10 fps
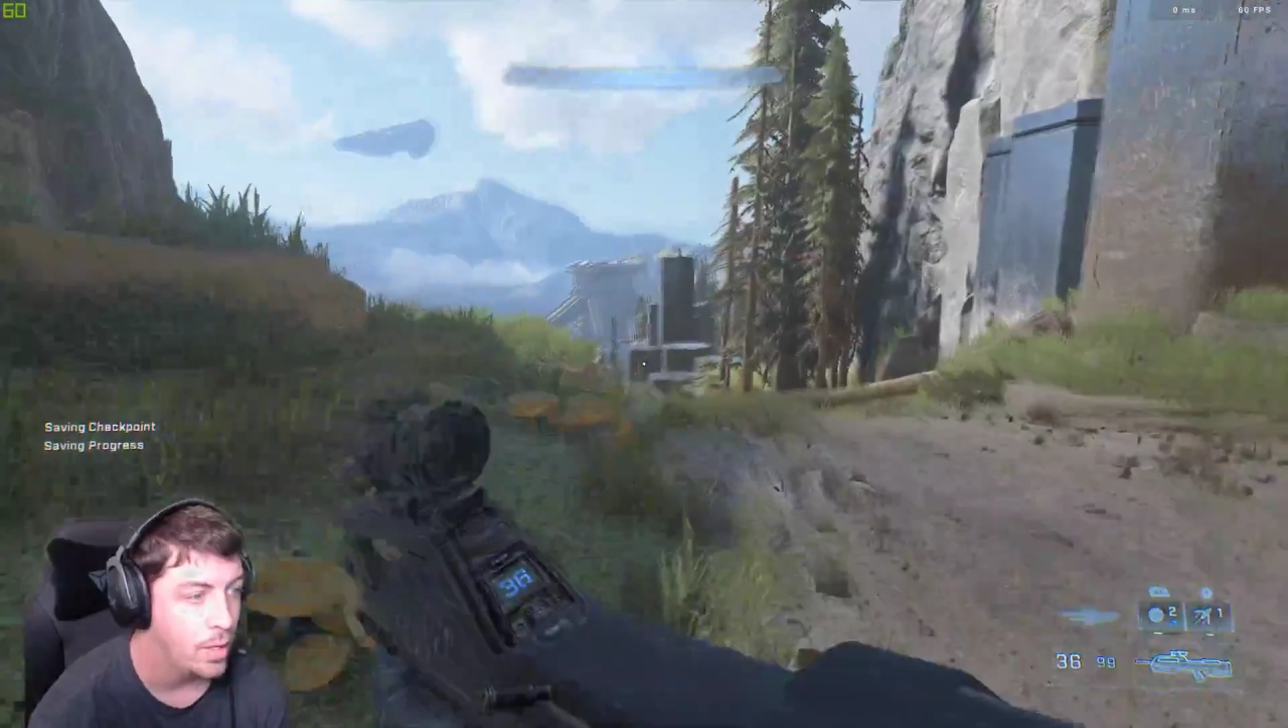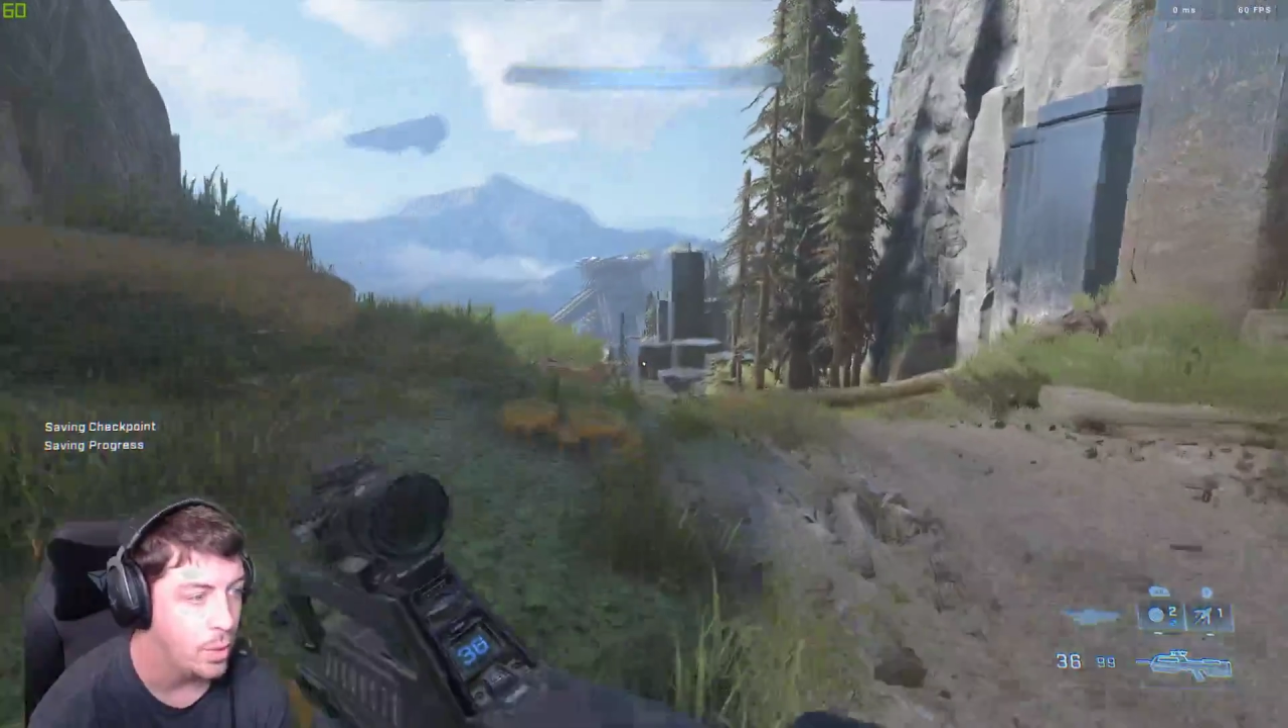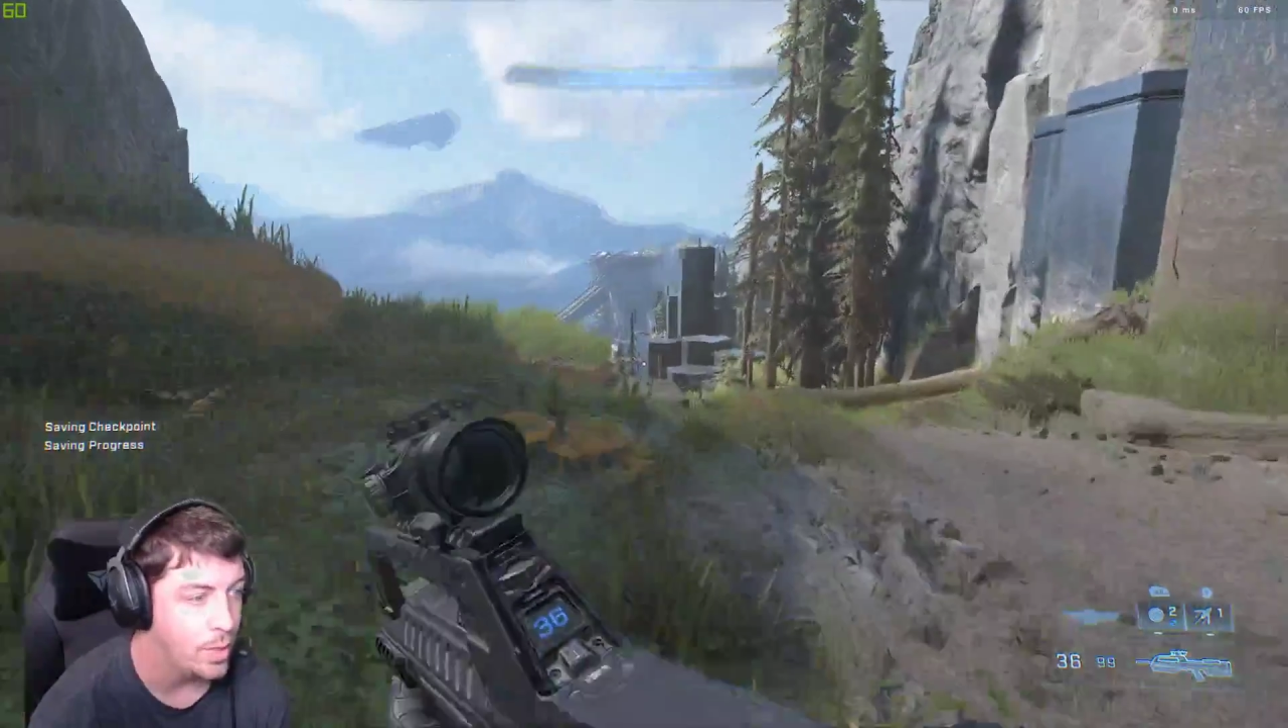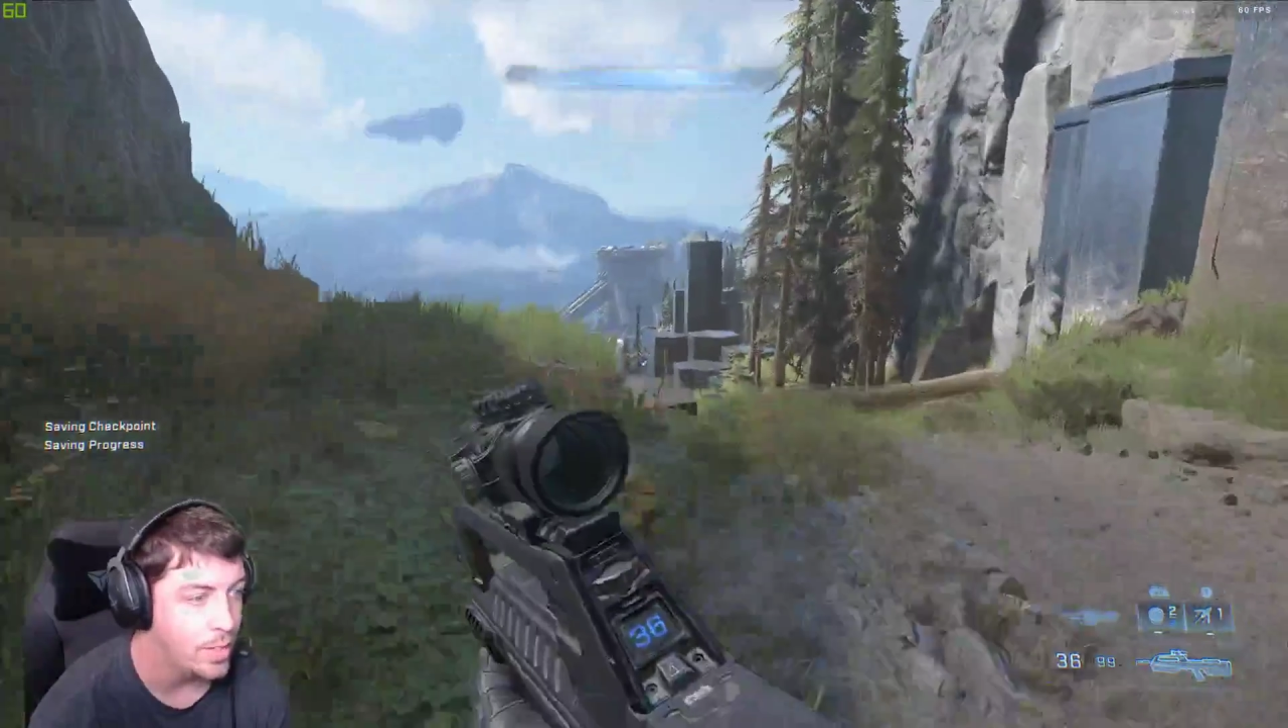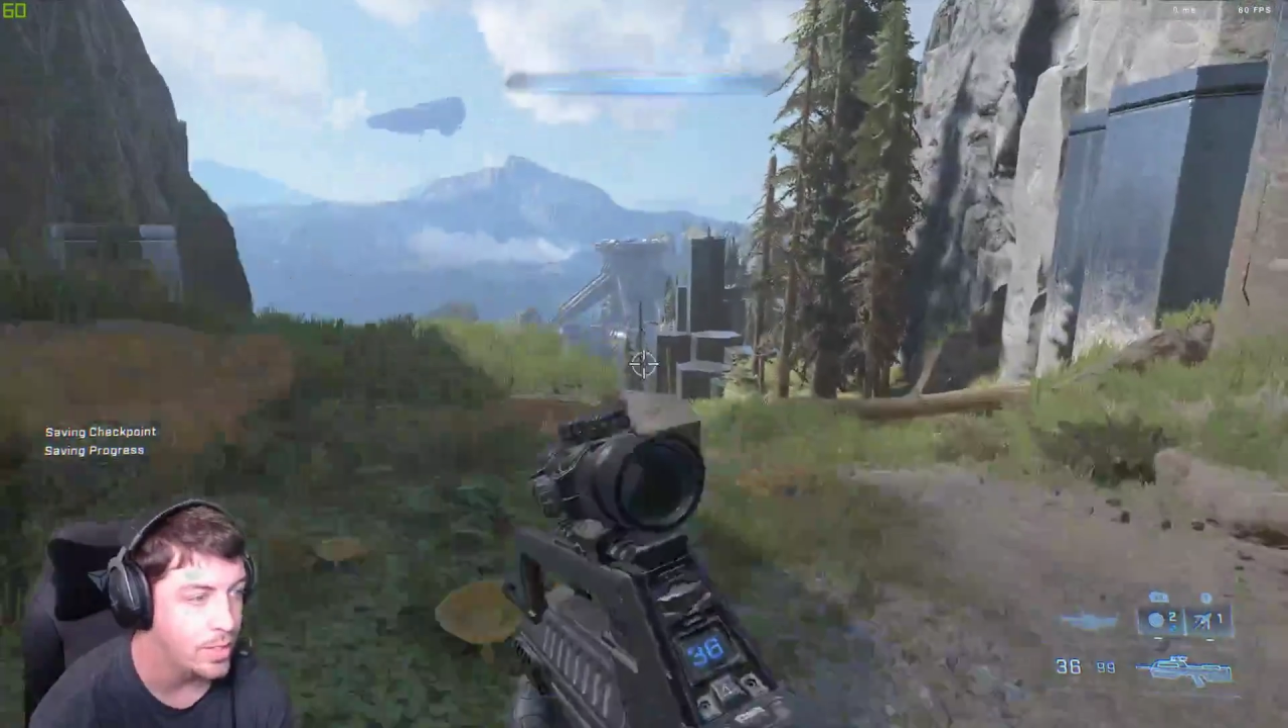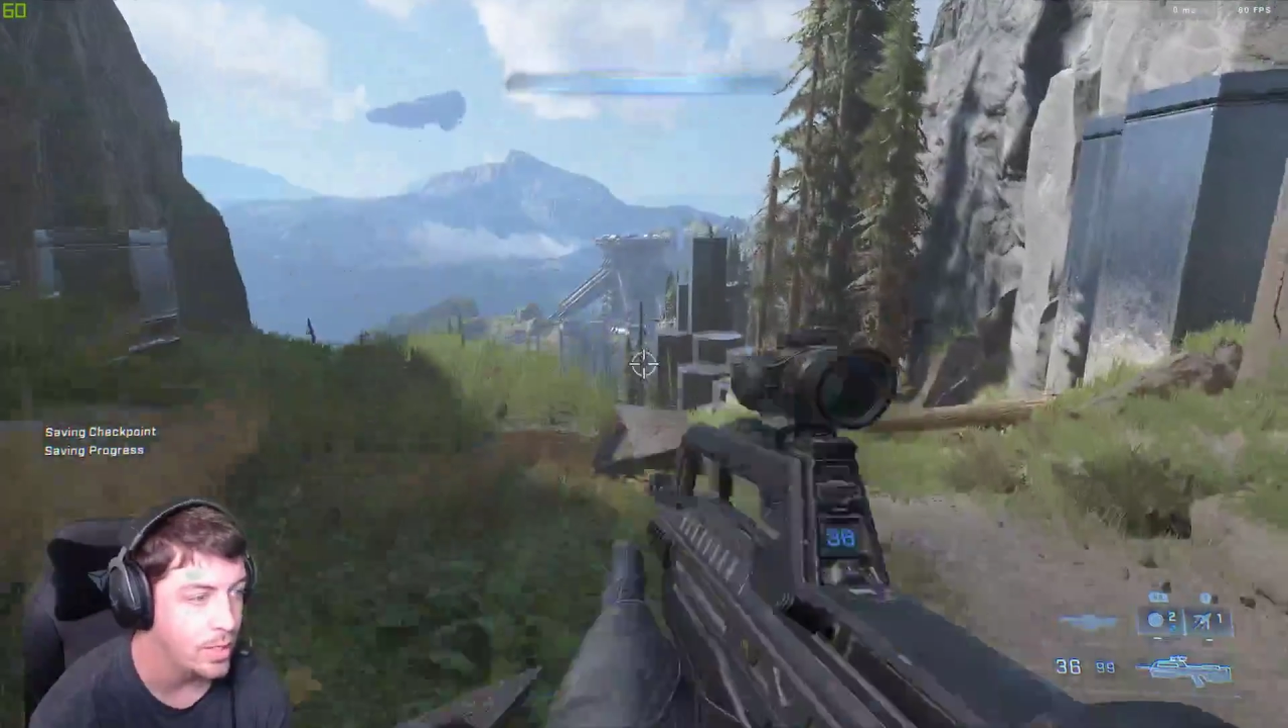UNSC